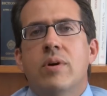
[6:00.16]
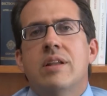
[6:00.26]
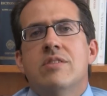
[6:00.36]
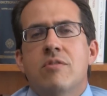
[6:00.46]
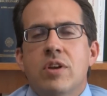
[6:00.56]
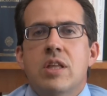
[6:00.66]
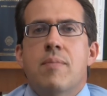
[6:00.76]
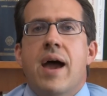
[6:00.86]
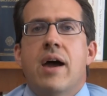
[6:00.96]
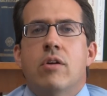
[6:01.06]
What does it really
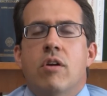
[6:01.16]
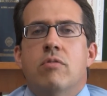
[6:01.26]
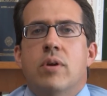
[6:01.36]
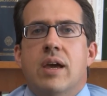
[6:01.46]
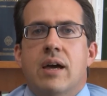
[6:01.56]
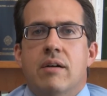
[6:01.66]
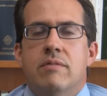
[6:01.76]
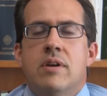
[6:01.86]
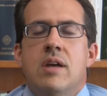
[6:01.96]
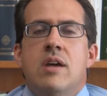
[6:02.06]
matter if we
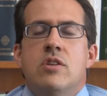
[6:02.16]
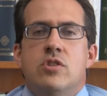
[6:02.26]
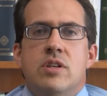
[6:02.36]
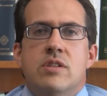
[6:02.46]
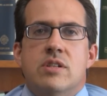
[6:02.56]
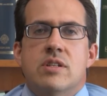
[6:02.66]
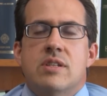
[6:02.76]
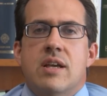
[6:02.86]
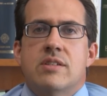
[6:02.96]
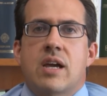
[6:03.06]
have
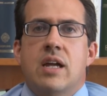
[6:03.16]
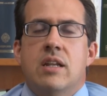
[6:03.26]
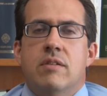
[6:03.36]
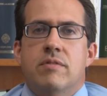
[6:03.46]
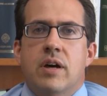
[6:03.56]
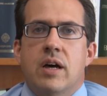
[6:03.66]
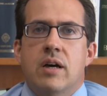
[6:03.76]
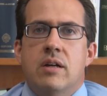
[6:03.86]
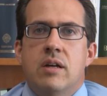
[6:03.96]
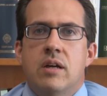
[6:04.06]
Jesus as kind of
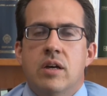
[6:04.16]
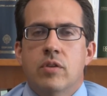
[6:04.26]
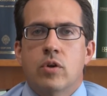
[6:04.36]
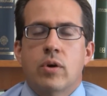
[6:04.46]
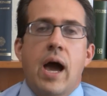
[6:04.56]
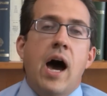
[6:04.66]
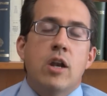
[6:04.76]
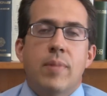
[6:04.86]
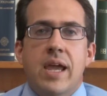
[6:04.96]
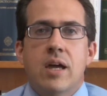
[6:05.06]
uh, a little
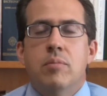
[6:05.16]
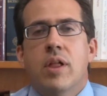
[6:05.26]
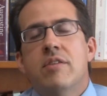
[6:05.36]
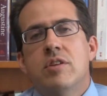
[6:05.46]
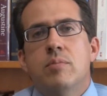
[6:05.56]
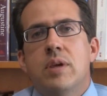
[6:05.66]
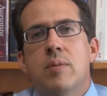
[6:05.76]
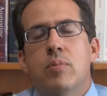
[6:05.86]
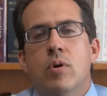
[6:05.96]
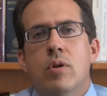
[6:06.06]
God man blessing
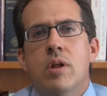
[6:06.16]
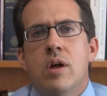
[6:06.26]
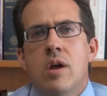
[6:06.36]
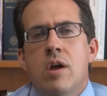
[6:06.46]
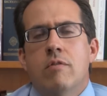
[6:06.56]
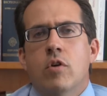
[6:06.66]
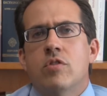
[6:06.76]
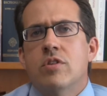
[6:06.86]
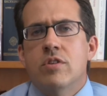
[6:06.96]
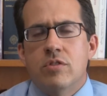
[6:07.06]
people
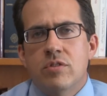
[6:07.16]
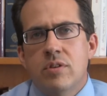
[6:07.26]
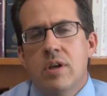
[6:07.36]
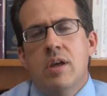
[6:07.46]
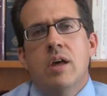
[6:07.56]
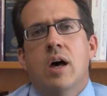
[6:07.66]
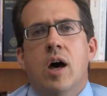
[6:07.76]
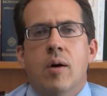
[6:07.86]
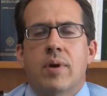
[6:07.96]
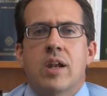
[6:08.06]
versus
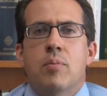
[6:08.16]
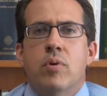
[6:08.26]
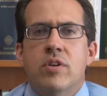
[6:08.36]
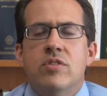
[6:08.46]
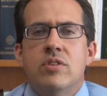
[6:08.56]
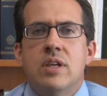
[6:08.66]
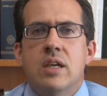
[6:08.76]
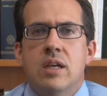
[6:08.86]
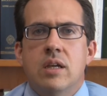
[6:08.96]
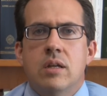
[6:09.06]
um, kind of
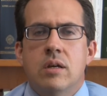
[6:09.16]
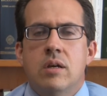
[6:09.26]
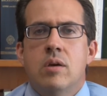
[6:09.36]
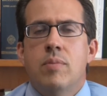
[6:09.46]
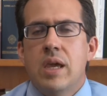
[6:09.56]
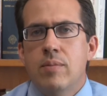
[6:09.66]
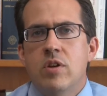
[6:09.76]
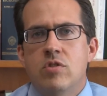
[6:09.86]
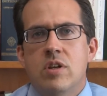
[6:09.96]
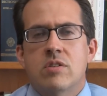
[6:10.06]
pristine
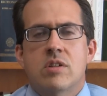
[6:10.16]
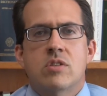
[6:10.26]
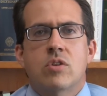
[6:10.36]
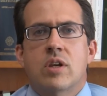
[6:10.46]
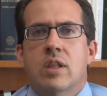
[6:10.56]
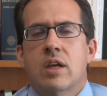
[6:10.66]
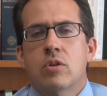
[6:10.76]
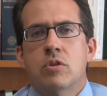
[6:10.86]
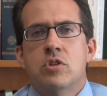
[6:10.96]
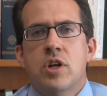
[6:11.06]
baby Jesus looking like a
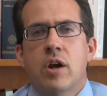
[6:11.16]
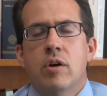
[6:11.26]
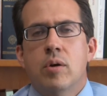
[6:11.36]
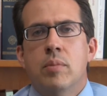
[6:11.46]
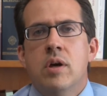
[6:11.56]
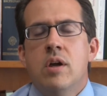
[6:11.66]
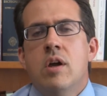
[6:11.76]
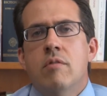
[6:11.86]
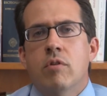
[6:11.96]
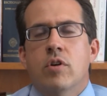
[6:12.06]
little cherub
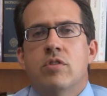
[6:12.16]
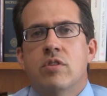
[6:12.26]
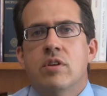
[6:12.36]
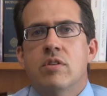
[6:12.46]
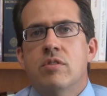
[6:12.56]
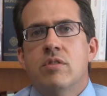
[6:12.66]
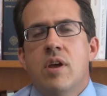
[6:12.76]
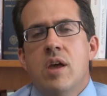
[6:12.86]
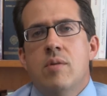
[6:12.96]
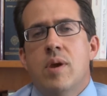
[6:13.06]
versus
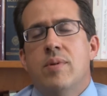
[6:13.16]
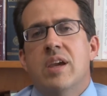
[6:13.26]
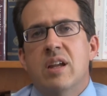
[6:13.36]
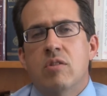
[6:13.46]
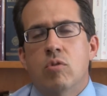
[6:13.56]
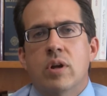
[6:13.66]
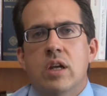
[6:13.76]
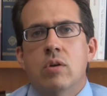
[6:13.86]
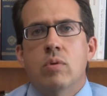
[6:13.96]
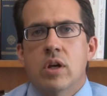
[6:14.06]
maybe a
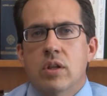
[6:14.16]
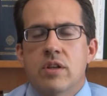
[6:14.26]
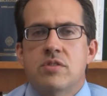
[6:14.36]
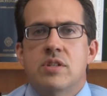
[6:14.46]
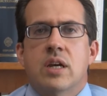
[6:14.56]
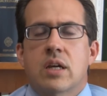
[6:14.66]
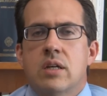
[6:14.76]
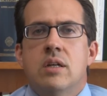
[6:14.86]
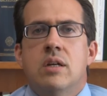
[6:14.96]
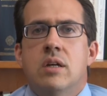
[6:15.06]
gritty, realistic,
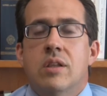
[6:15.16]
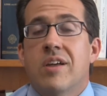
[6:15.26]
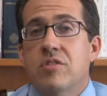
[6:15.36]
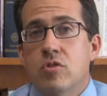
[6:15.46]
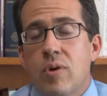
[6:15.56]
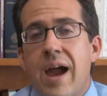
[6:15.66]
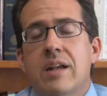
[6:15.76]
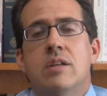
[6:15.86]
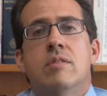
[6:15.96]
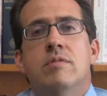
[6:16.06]
less
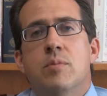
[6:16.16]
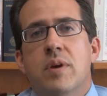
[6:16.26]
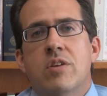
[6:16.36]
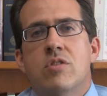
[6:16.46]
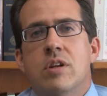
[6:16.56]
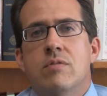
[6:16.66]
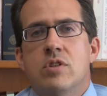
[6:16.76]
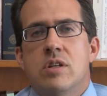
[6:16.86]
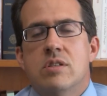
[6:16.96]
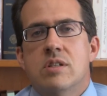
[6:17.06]
attractive depiction of
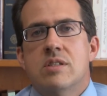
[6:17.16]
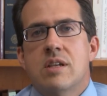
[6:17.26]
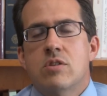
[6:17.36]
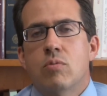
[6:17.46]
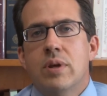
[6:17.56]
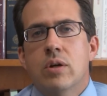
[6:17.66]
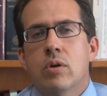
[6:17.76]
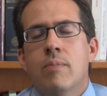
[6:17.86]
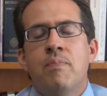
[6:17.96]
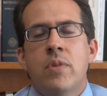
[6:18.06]
Jesus as a
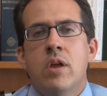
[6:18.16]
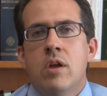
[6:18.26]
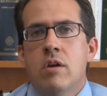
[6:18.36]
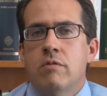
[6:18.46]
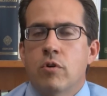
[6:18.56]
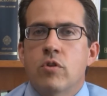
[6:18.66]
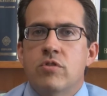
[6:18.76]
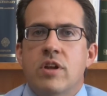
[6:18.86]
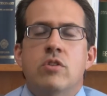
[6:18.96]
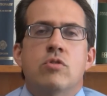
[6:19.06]
real
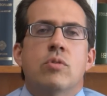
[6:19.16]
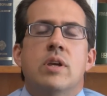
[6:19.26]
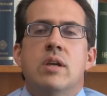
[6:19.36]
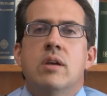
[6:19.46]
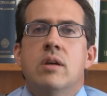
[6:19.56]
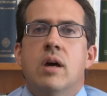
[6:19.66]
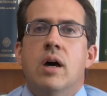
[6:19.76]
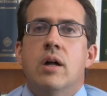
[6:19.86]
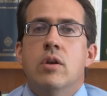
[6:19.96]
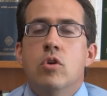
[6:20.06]
first century
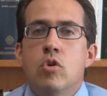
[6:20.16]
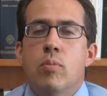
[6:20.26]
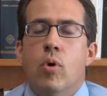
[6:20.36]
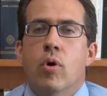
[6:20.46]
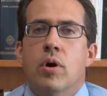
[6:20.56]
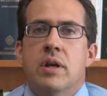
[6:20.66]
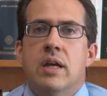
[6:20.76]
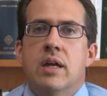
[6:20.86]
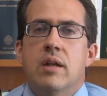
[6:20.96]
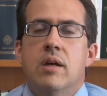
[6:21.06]
uh, newborn
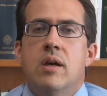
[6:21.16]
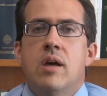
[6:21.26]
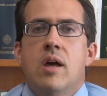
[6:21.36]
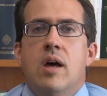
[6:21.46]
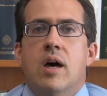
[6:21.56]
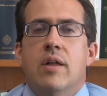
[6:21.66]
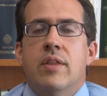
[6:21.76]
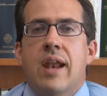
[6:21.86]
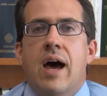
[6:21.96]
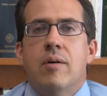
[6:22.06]
in uh,
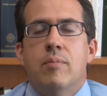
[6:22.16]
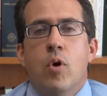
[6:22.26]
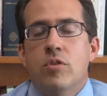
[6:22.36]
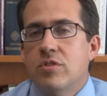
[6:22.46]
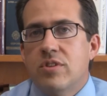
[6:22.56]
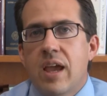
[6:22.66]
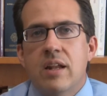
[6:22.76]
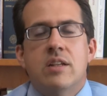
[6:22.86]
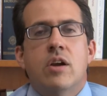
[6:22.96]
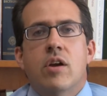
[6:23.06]
the not most
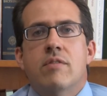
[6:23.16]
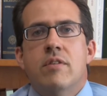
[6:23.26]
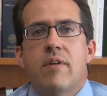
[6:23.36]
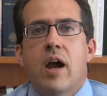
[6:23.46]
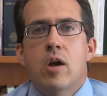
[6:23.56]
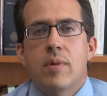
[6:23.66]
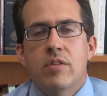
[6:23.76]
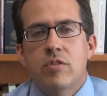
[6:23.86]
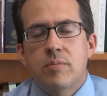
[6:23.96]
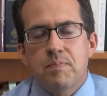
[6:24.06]
sanitary of
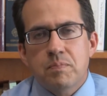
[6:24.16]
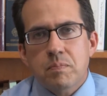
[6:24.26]
environments?